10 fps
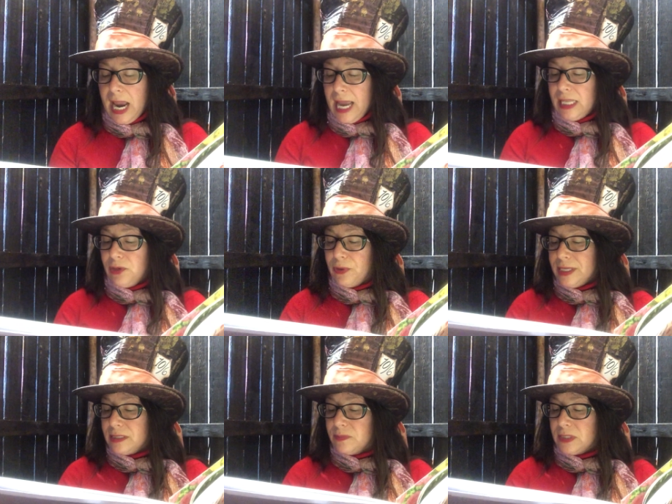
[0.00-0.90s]
and then
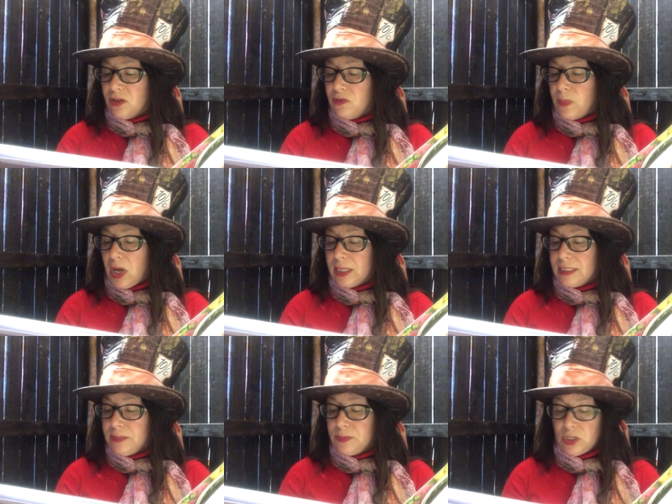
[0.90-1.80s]
raised himself upon
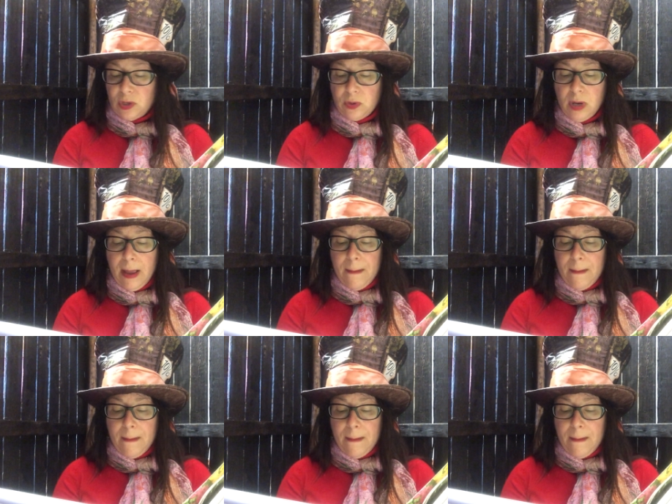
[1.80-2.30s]
tiptoe,